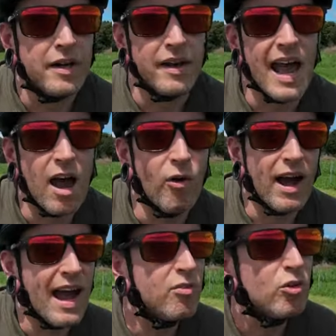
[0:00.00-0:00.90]
Now,
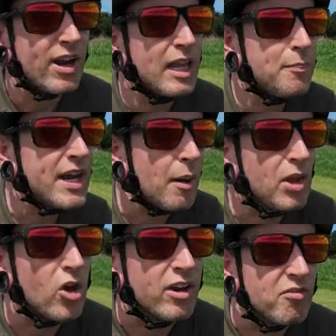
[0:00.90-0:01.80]
I haven't really been
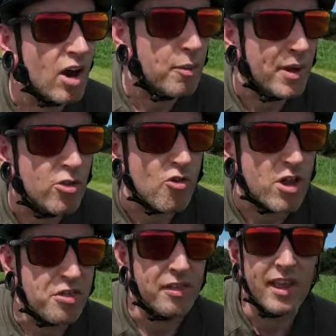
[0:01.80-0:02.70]
uploading very much
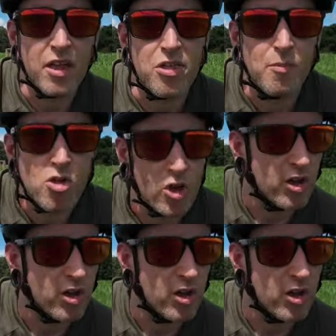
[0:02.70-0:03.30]
recently, as I'm sure